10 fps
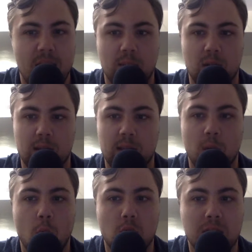as well as
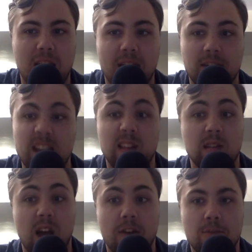the oral cavity,
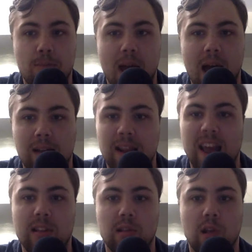soft palate,
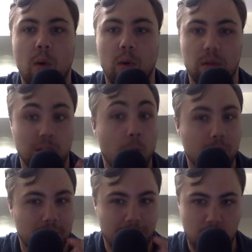and
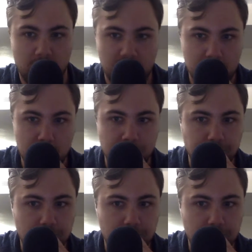lower pharynx.